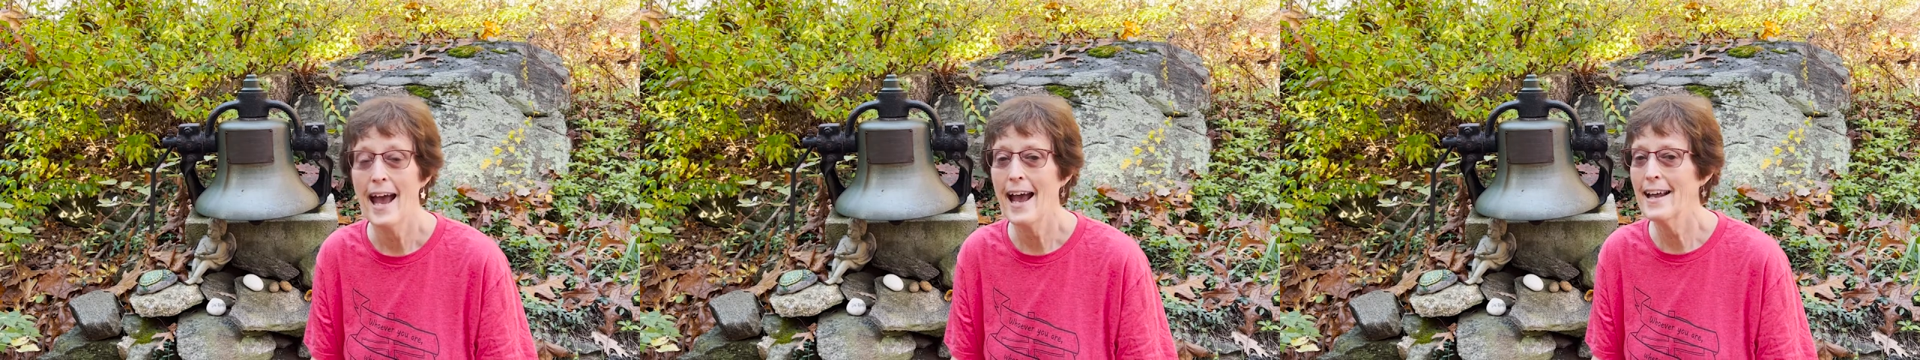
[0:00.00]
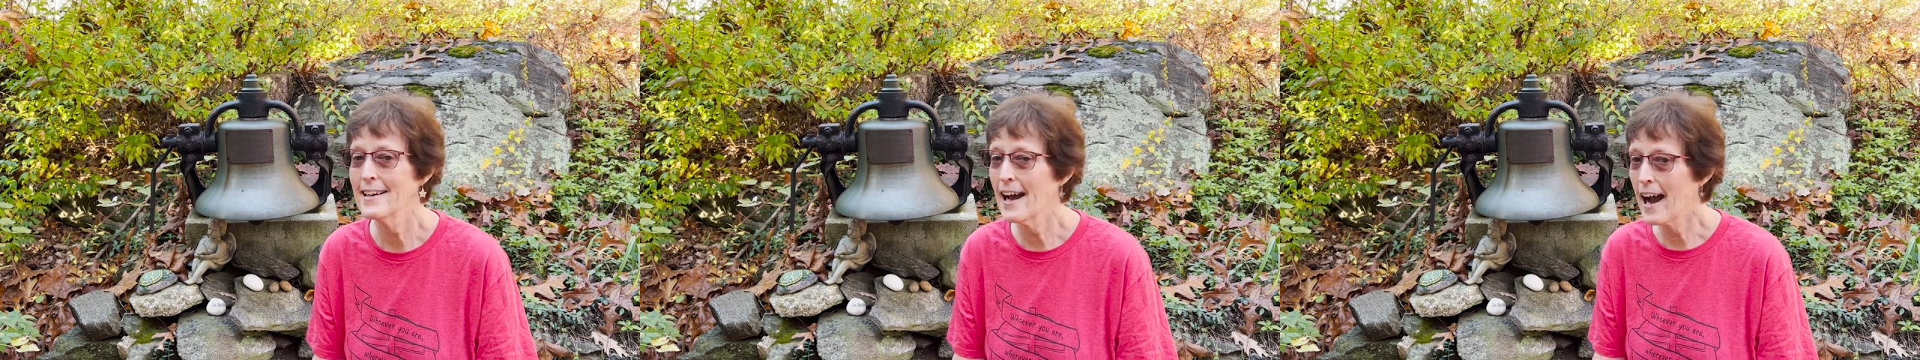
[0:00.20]

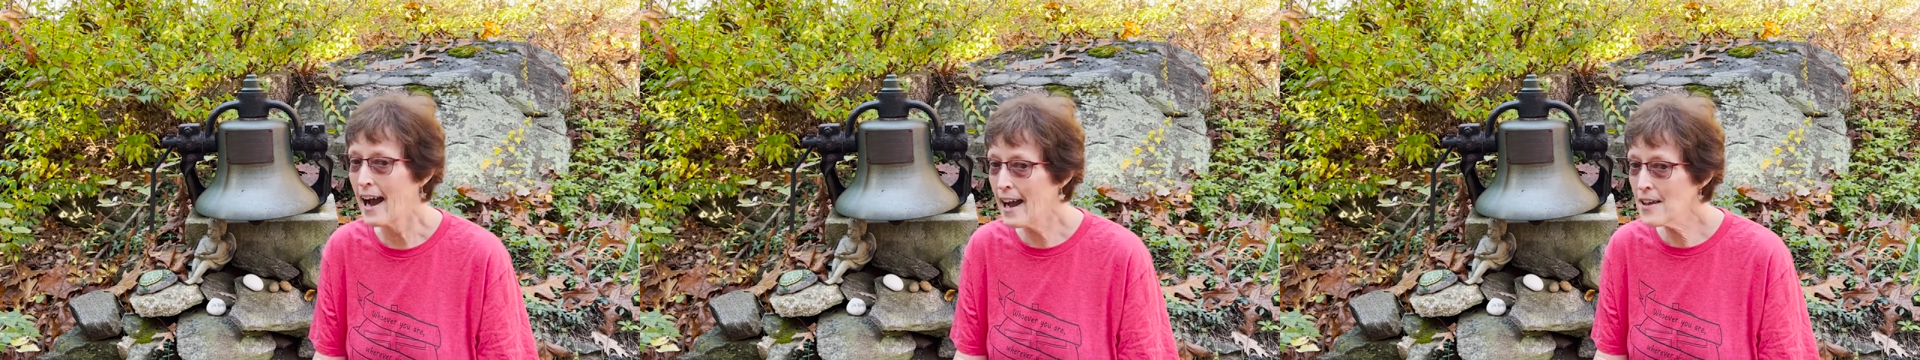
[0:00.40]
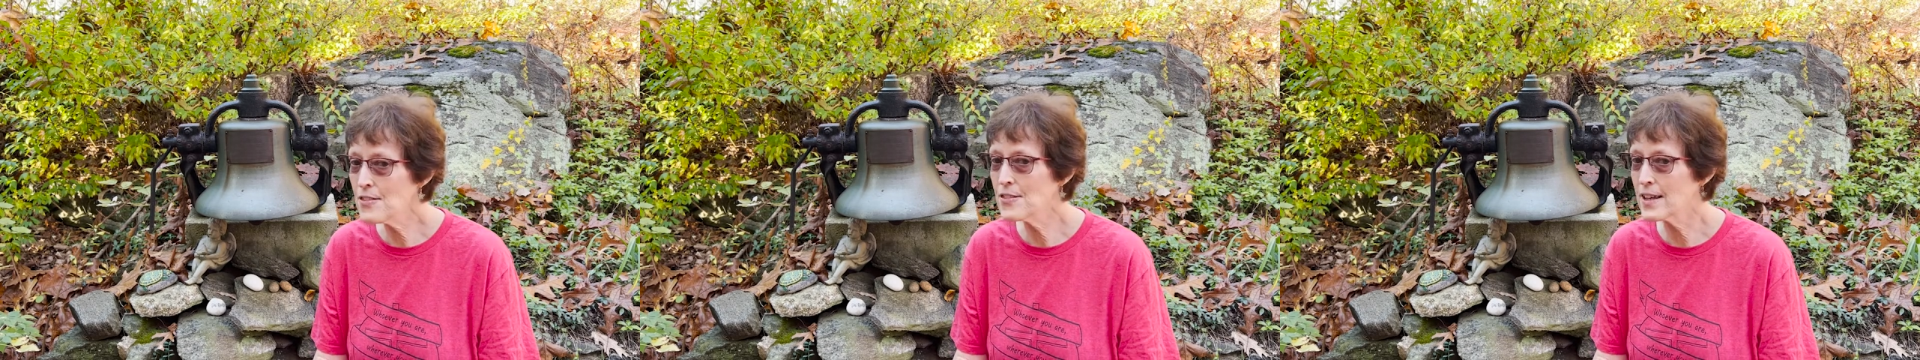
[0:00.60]
And
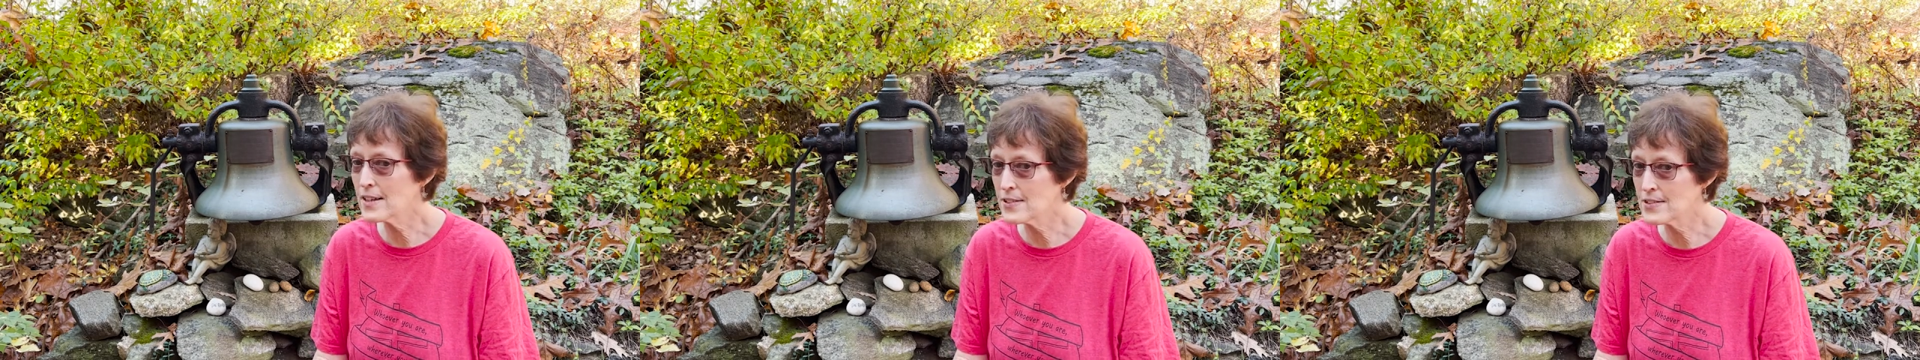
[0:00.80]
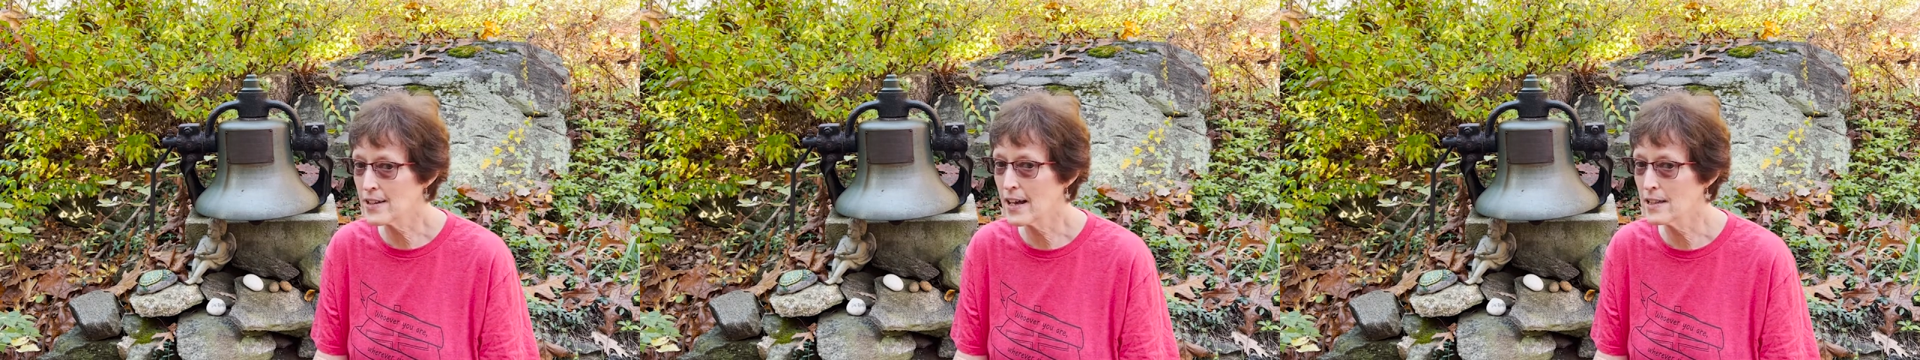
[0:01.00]
I
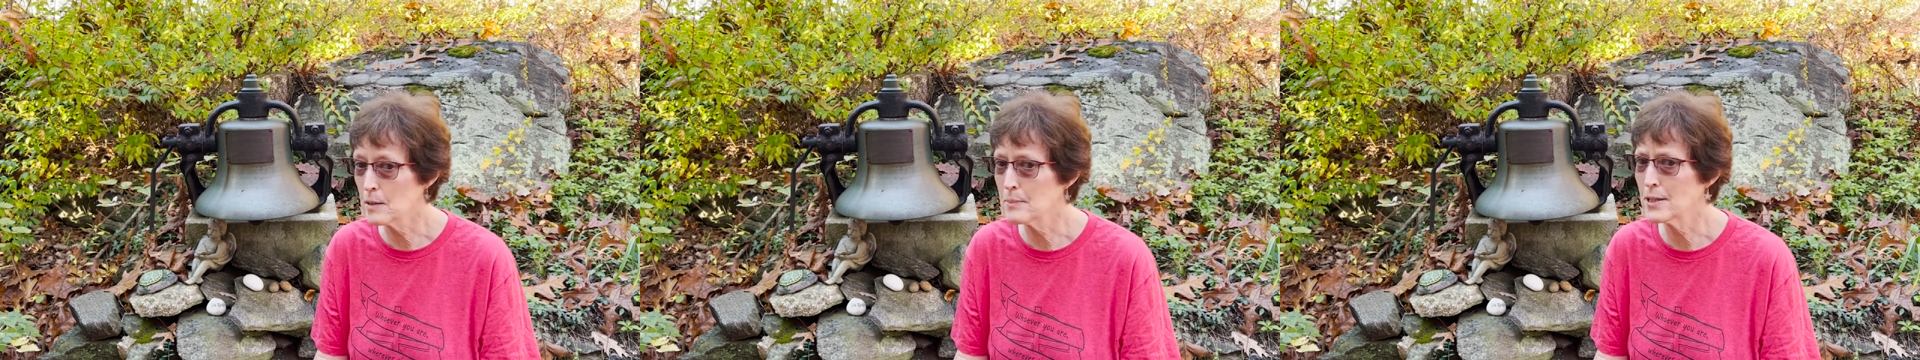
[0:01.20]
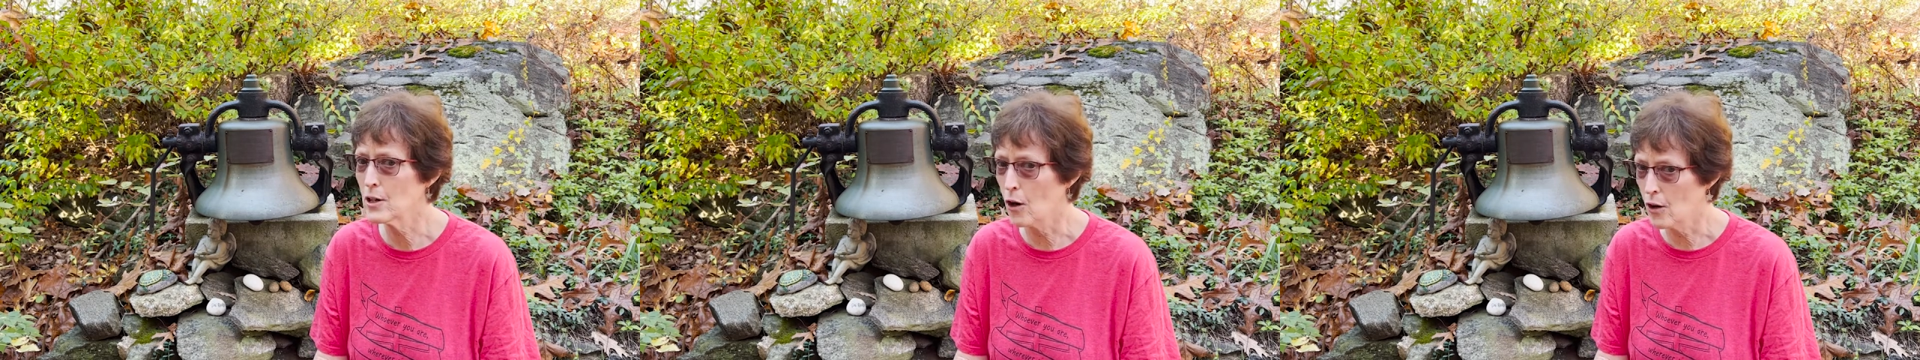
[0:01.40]
think
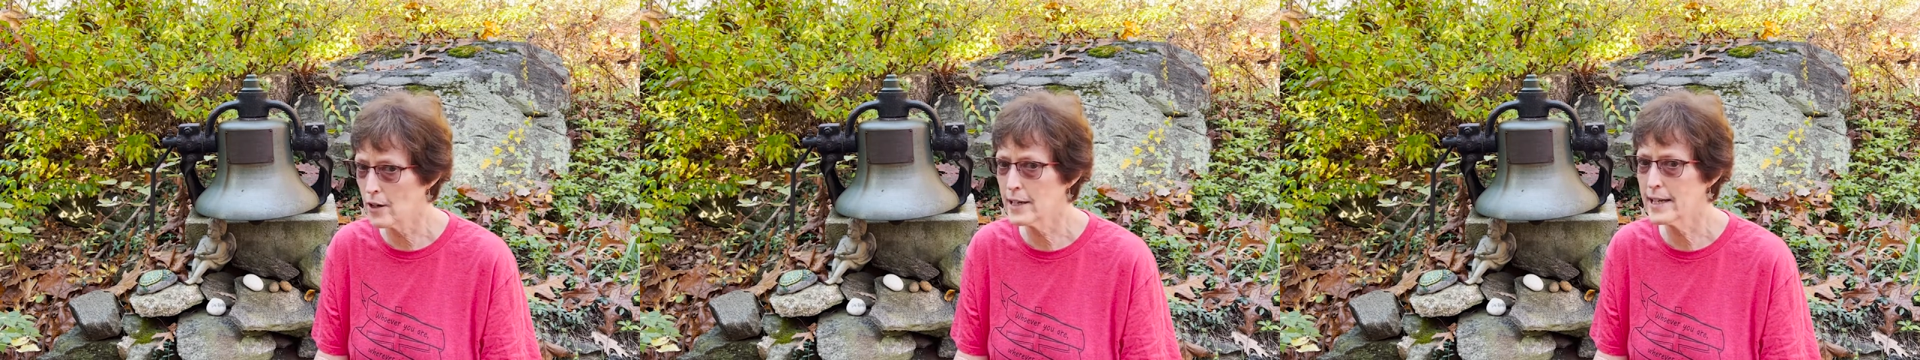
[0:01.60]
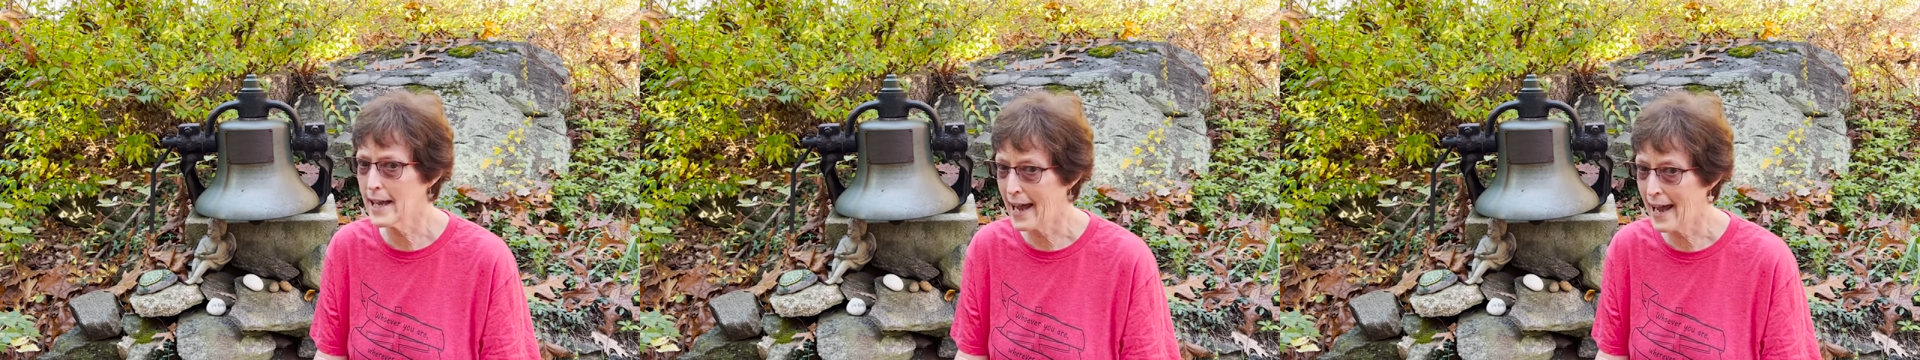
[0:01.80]
Solomon
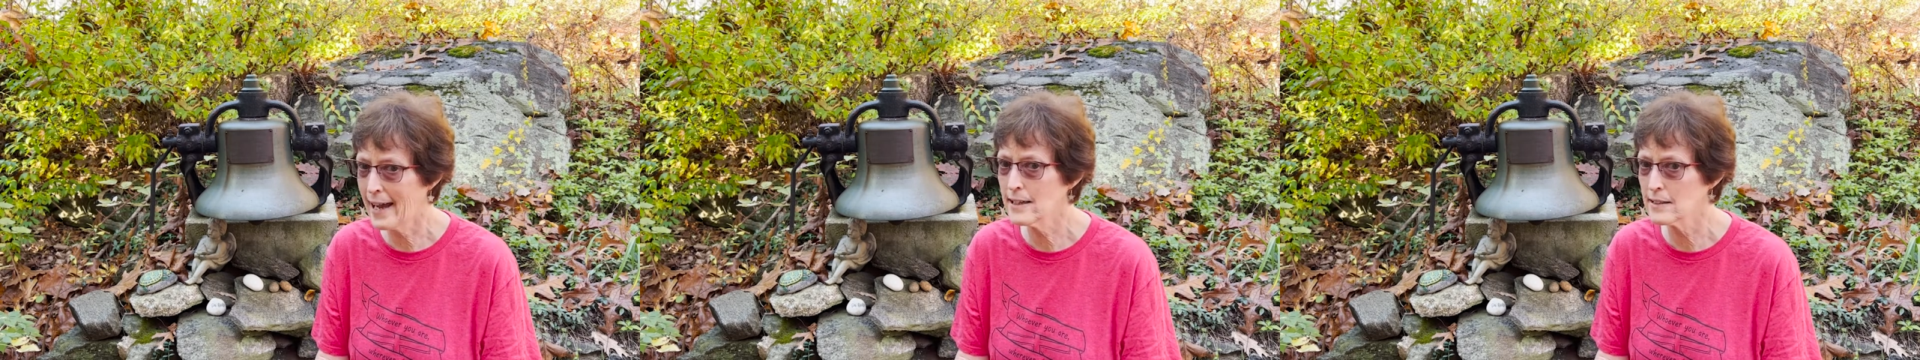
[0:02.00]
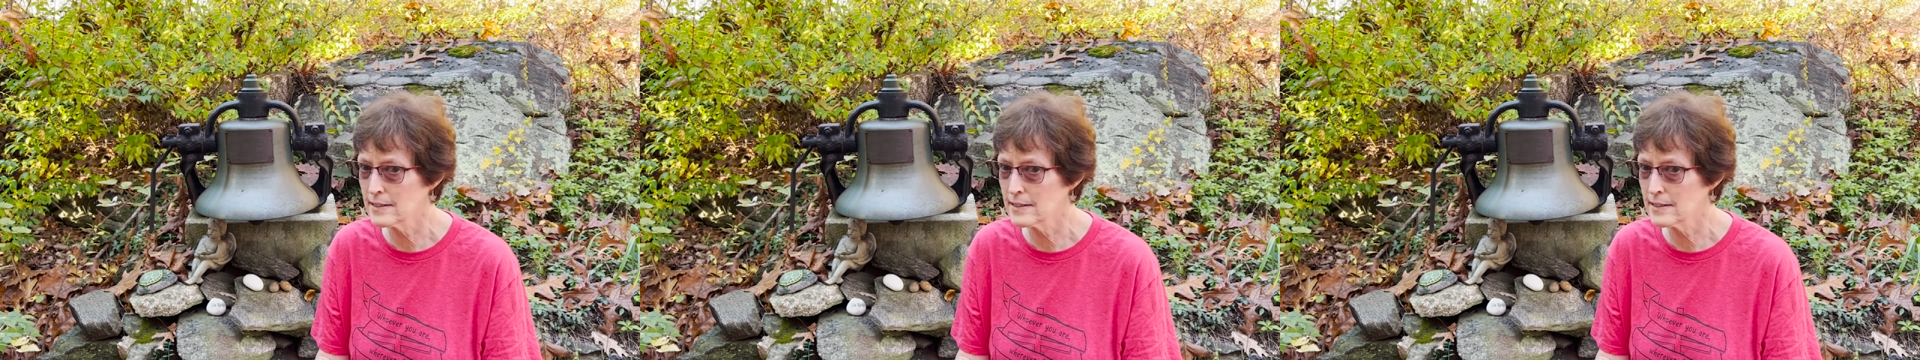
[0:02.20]
already had